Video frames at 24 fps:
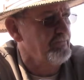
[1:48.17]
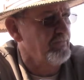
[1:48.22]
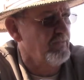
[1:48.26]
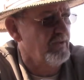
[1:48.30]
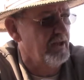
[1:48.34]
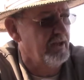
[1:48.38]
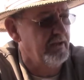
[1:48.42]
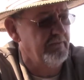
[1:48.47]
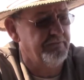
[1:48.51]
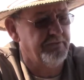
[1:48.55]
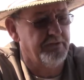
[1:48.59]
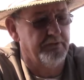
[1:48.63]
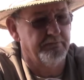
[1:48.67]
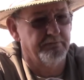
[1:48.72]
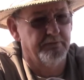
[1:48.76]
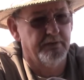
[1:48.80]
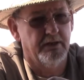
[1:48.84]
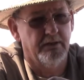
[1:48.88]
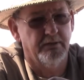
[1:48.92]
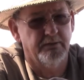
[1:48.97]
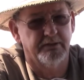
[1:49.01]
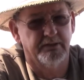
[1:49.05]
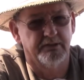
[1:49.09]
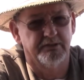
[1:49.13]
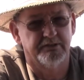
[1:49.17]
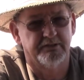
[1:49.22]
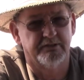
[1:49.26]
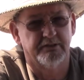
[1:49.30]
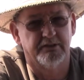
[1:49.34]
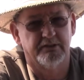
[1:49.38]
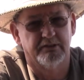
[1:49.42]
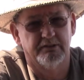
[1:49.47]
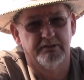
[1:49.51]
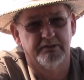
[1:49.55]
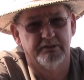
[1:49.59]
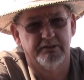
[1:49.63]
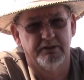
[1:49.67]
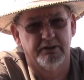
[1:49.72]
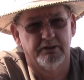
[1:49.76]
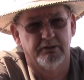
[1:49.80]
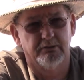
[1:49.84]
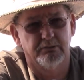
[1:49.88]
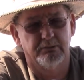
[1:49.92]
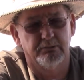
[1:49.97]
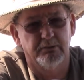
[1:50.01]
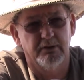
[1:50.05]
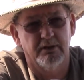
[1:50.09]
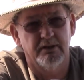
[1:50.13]
If you've noticed, the
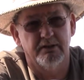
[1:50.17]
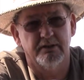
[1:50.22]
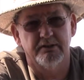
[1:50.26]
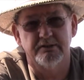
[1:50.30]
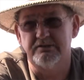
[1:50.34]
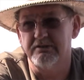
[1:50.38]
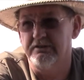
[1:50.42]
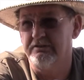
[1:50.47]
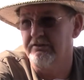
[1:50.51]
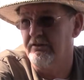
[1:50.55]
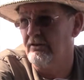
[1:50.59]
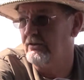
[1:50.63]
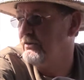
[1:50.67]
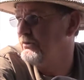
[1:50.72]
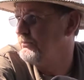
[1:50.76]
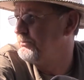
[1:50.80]
garage is all